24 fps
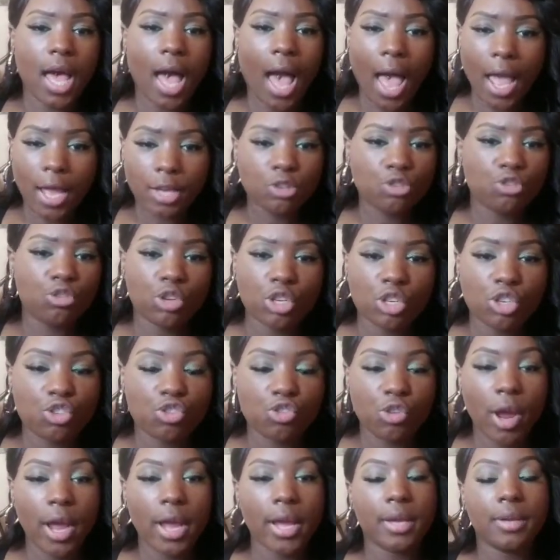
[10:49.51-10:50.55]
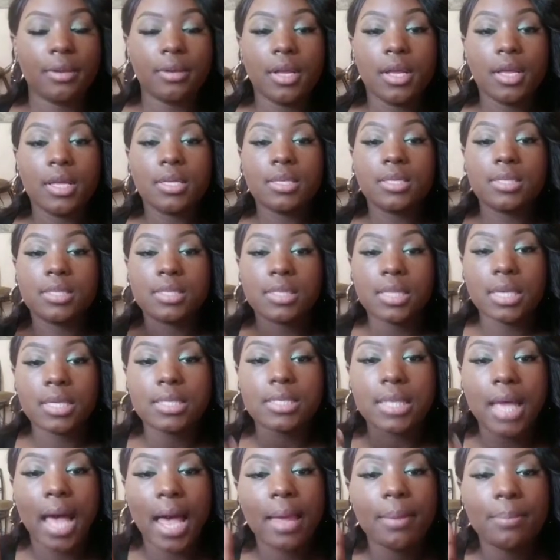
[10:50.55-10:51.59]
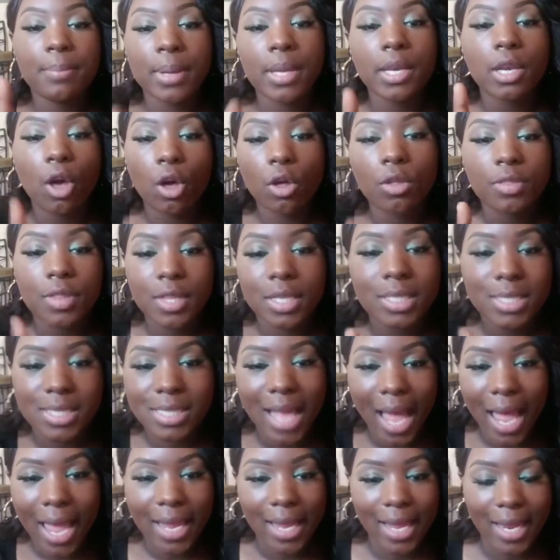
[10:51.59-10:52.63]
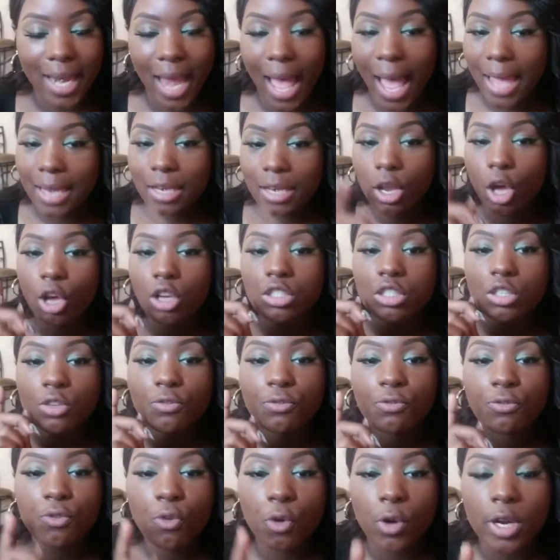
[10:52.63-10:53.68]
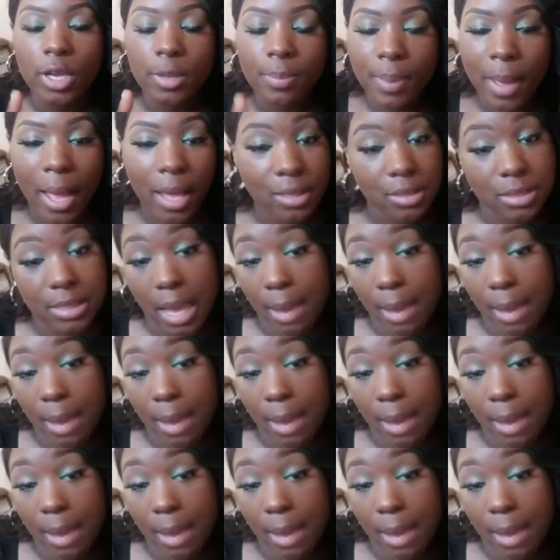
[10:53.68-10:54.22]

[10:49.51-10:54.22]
I do it straight. Since I've been on this diet, I lost 40 pounds.